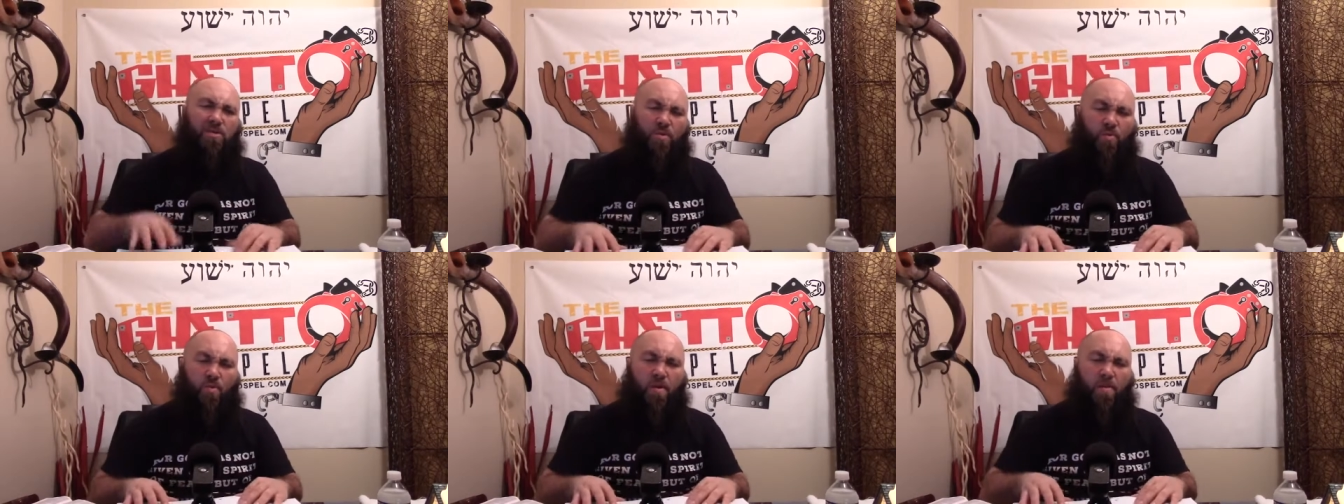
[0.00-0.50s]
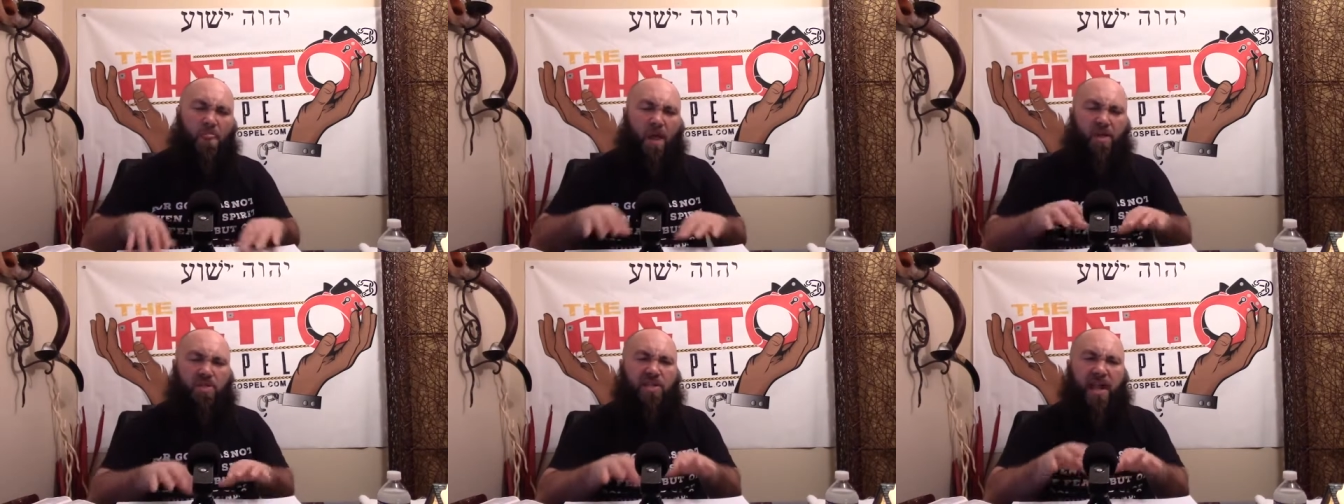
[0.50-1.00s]
So
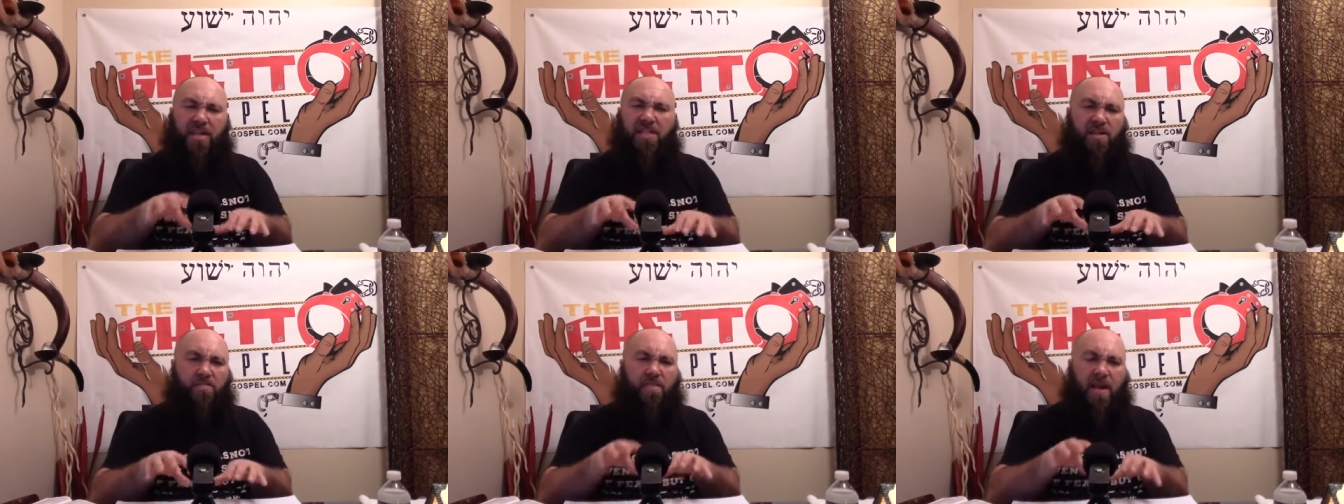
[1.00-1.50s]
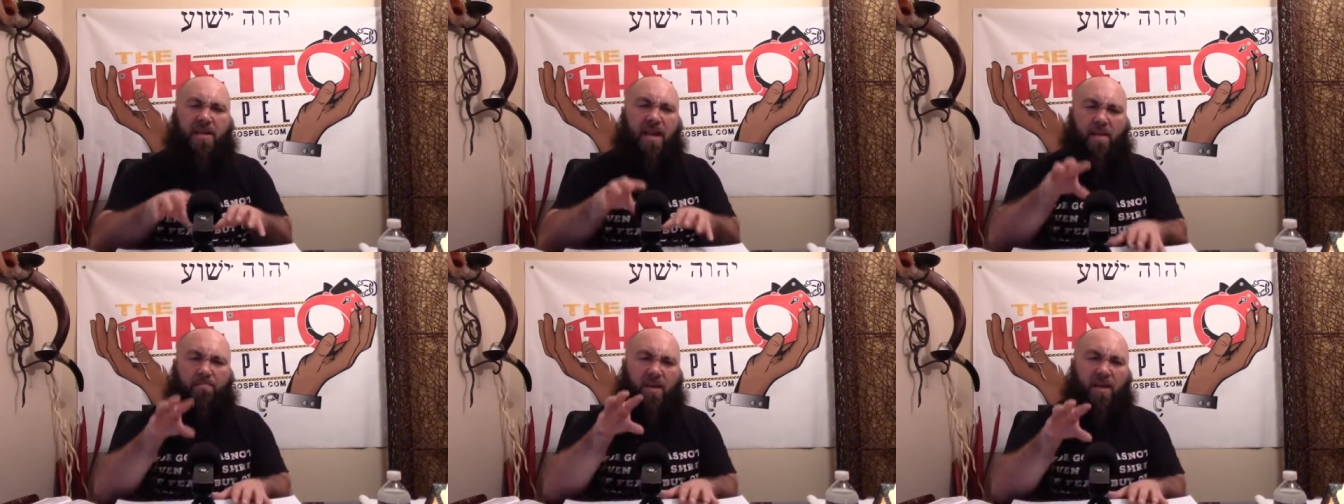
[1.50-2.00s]
Satan may
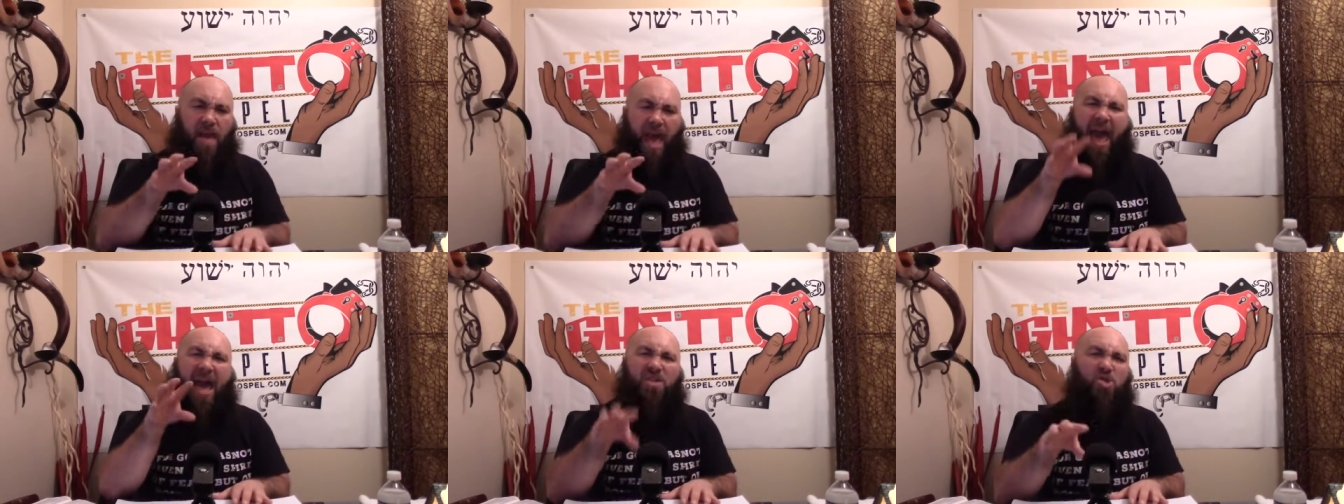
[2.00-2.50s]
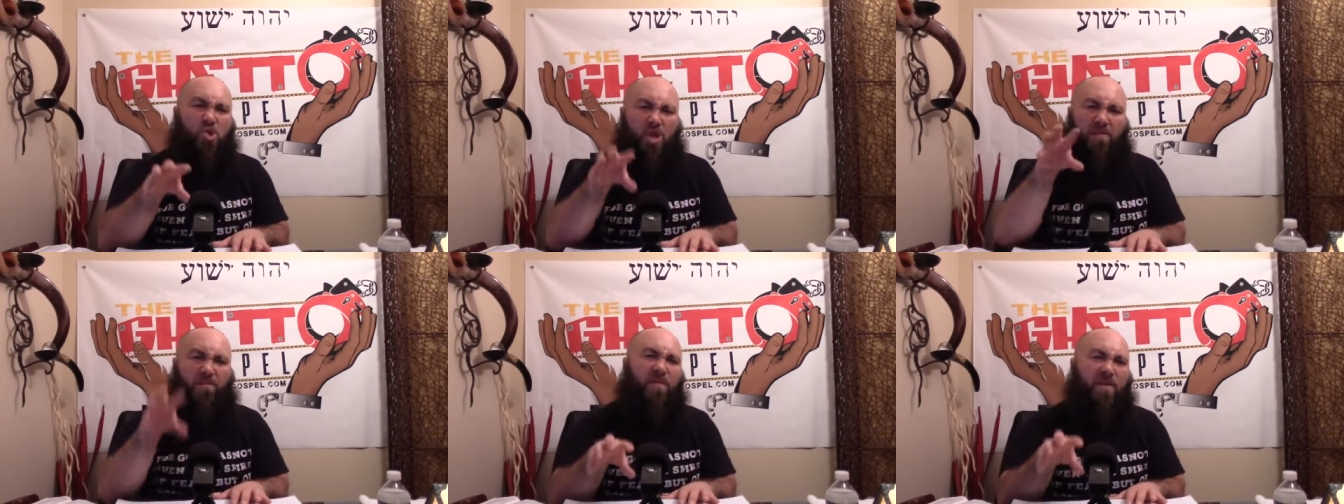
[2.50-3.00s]
not be
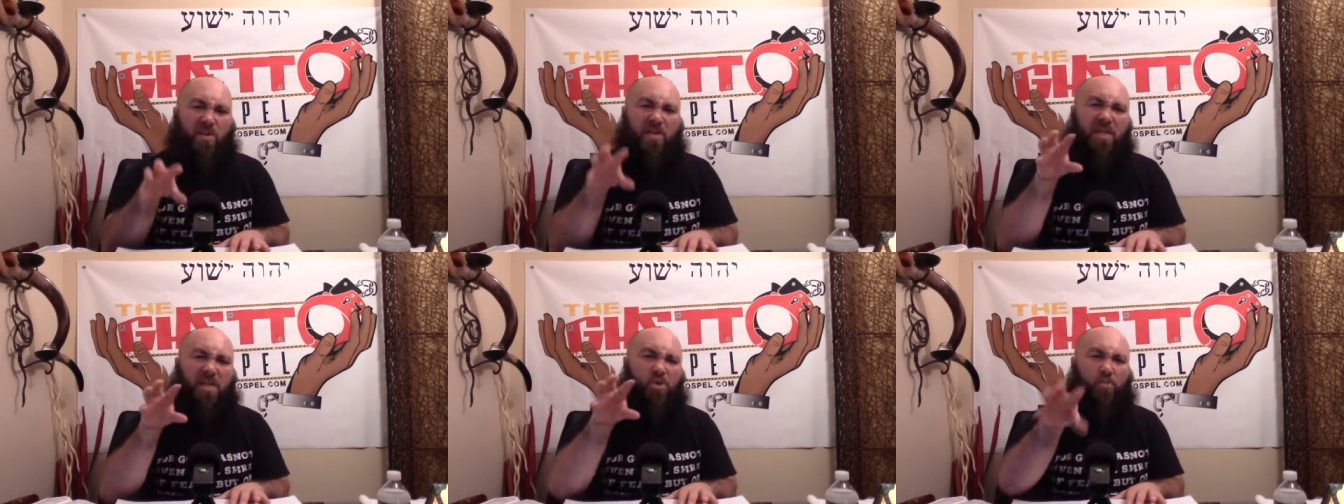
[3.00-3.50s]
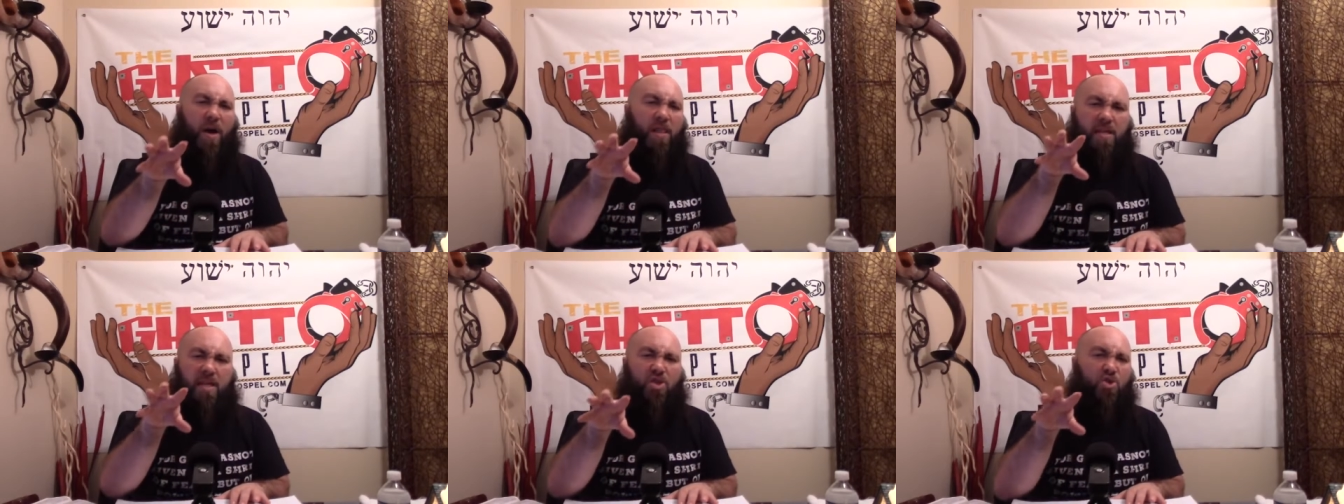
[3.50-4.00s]
actually physically
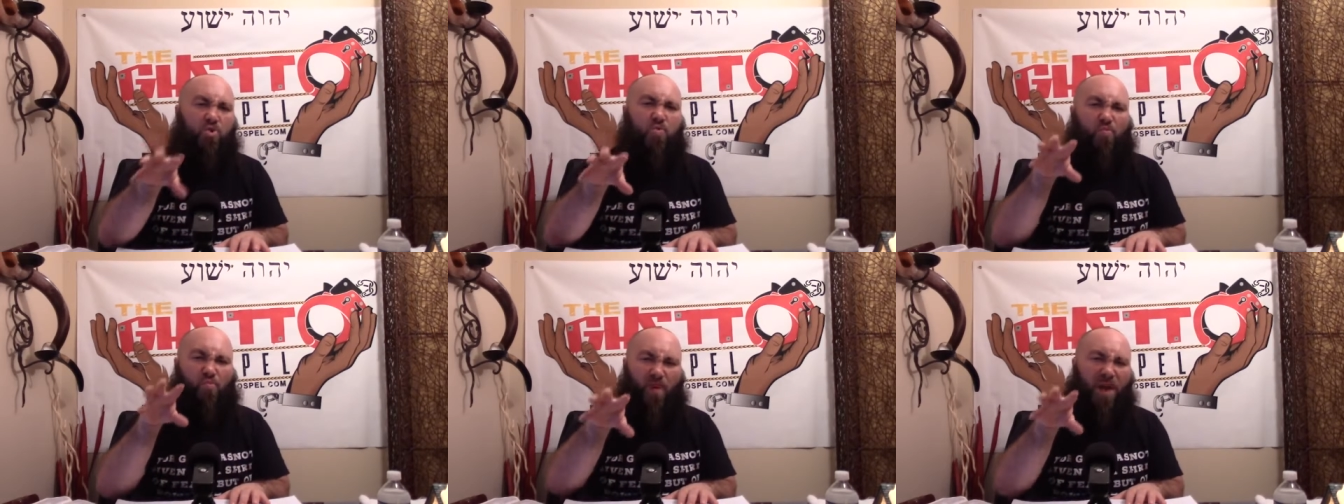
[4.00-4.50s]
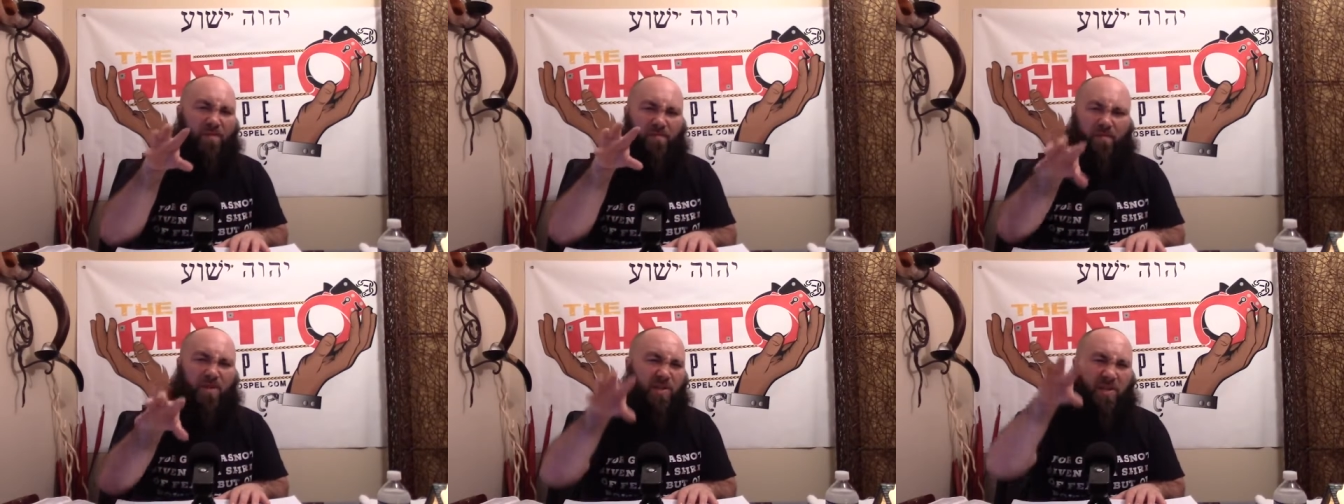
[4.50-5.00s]
dwelling in you right
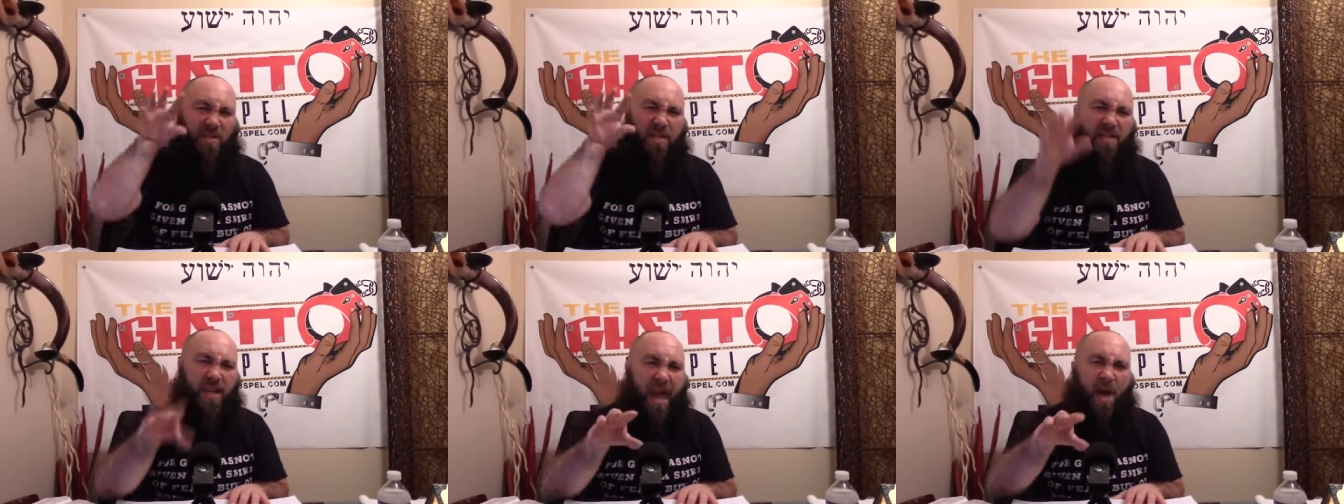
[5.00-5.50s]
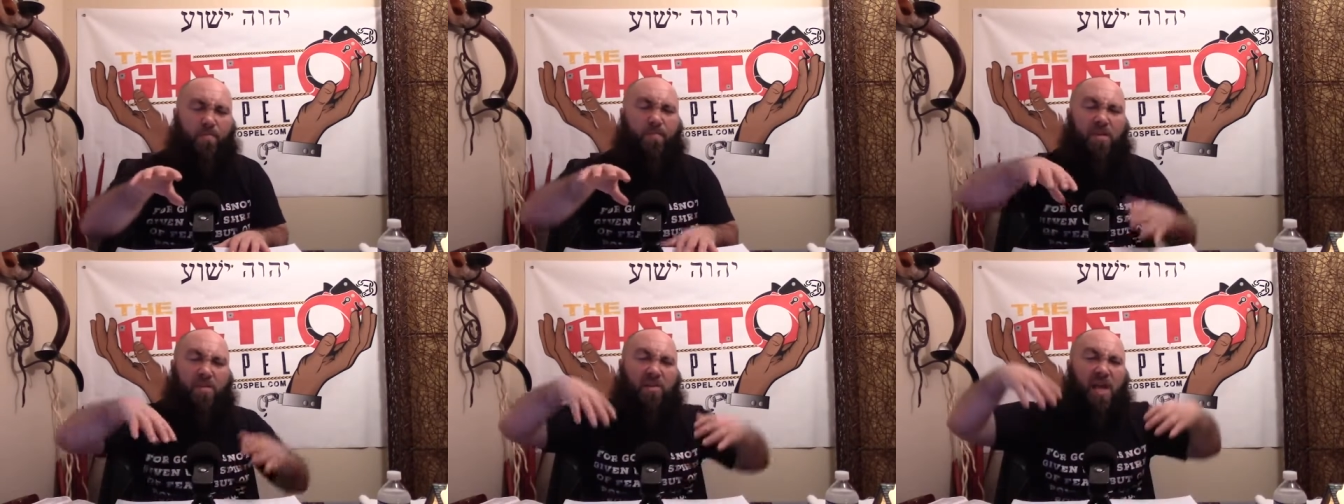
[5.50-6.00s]
physically now
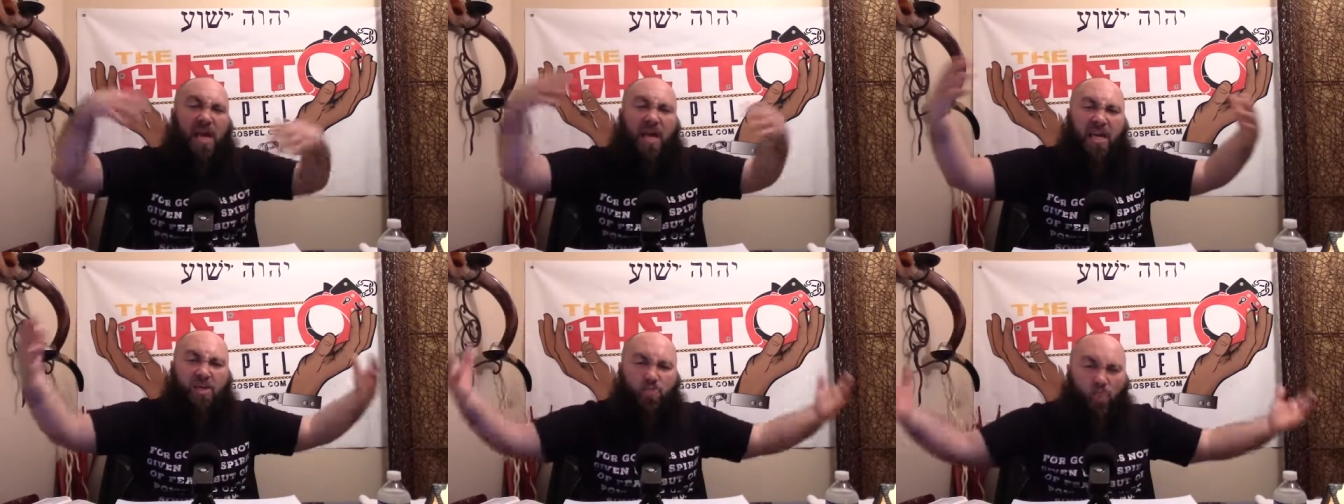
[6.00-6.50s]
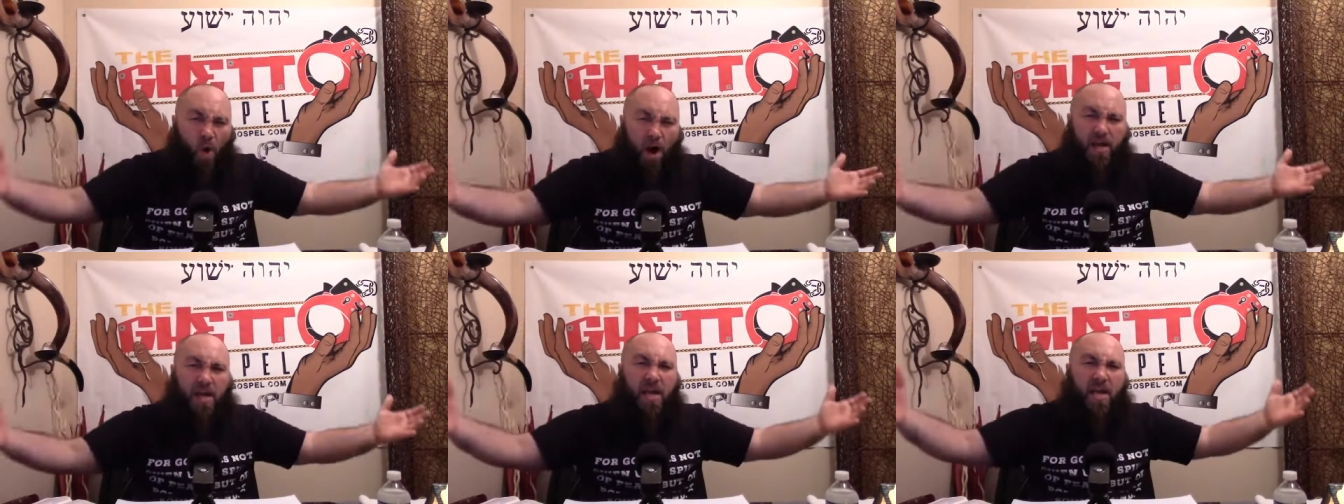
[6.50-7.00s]
because he's
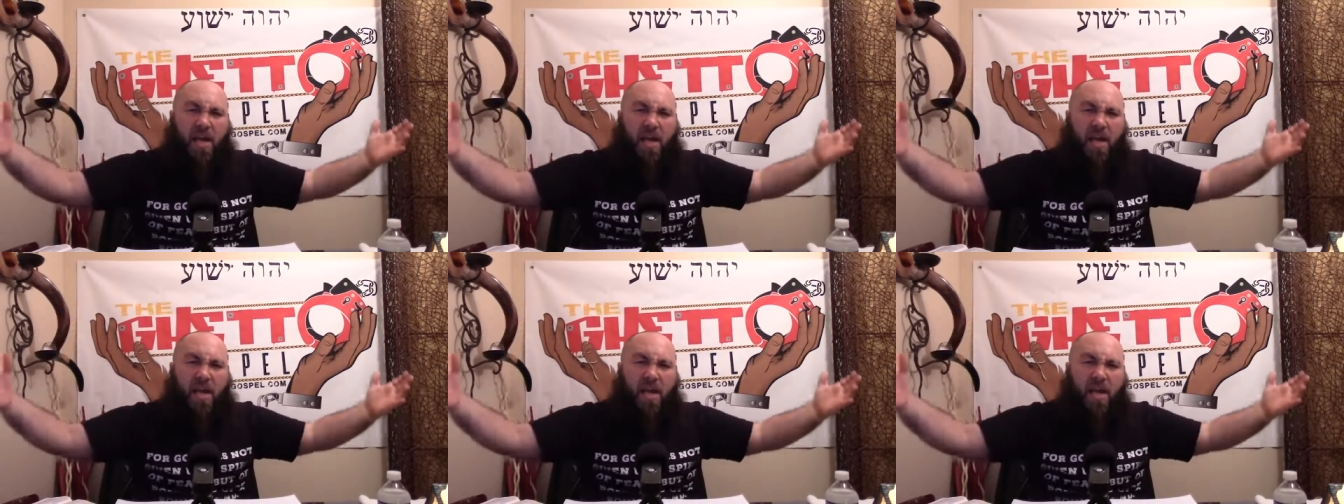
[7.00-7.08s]
one